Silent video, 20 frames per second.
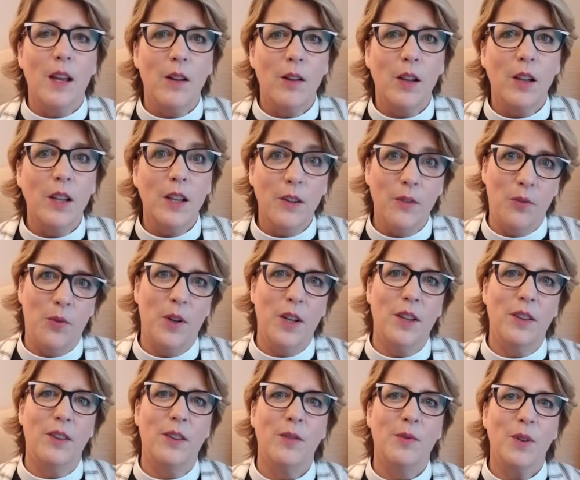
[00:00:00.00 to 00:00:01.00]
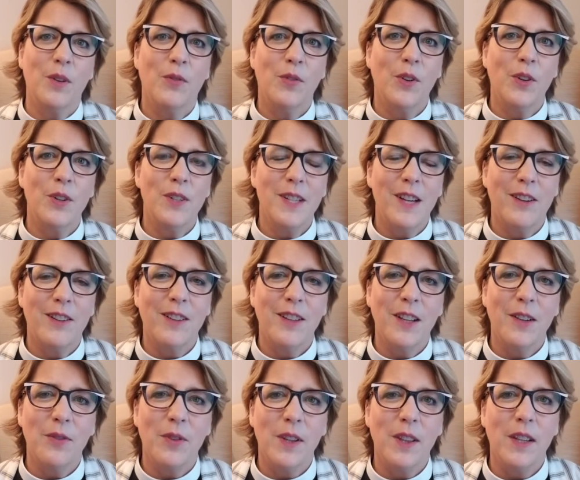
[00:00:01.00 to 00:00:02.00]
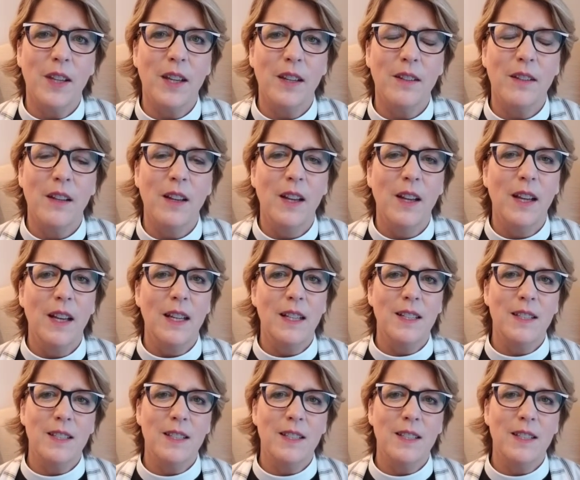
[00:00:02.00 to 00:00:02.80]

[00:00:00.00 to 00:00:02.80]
live with. We've learned how to live with it. And